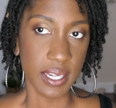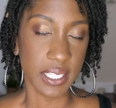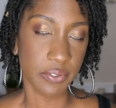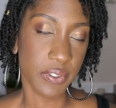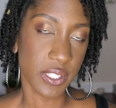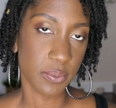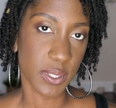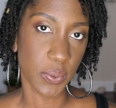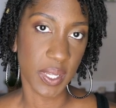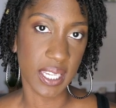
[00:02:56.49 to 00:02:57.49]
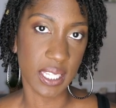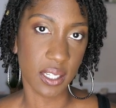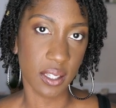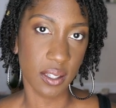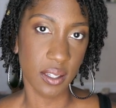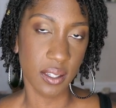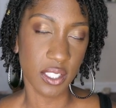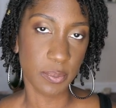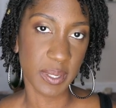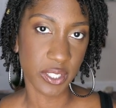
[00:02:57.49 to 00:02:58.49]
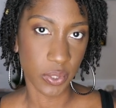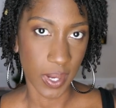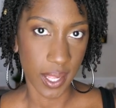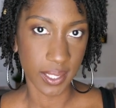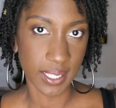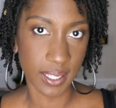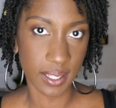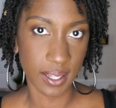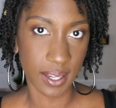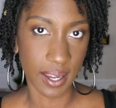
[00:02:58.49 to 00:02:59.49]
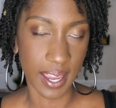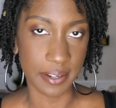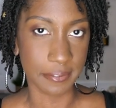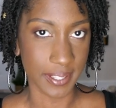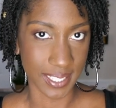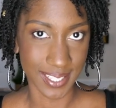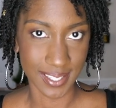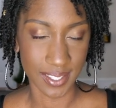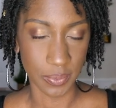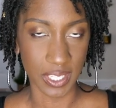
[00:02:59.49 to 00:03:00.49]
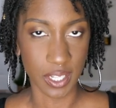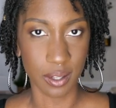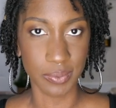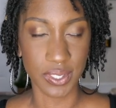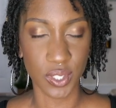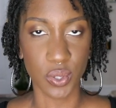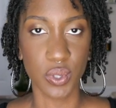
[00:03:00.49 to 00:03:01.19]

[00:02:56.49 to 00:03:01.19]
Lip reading: difference between spirituality and fitness when it comes to